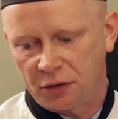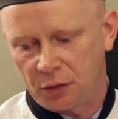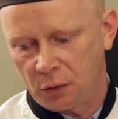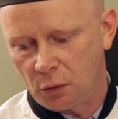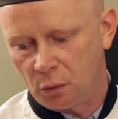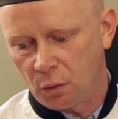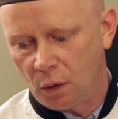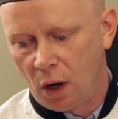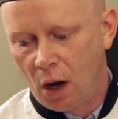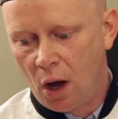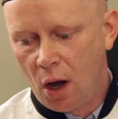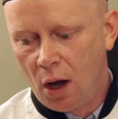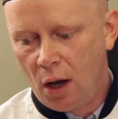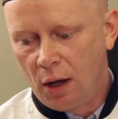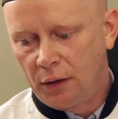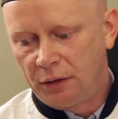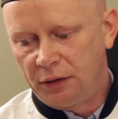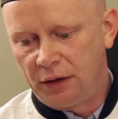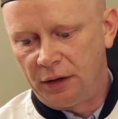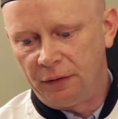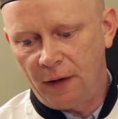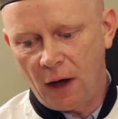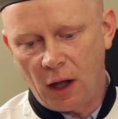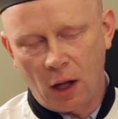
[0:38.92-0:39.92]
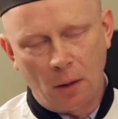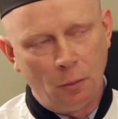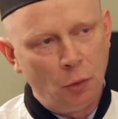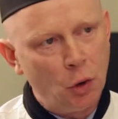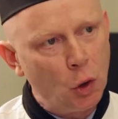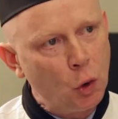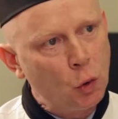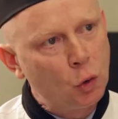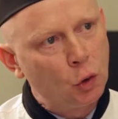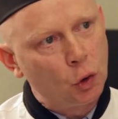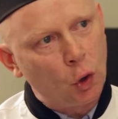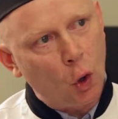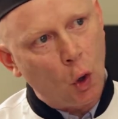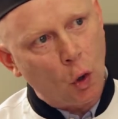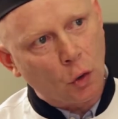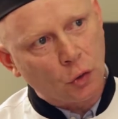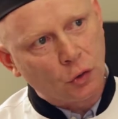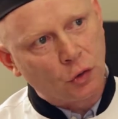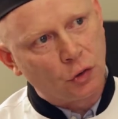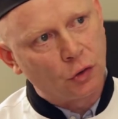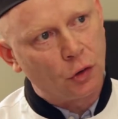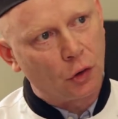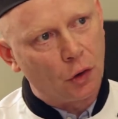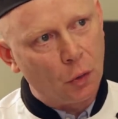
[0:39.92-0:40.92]
to develop new
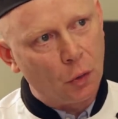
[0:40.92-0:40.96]
cuts so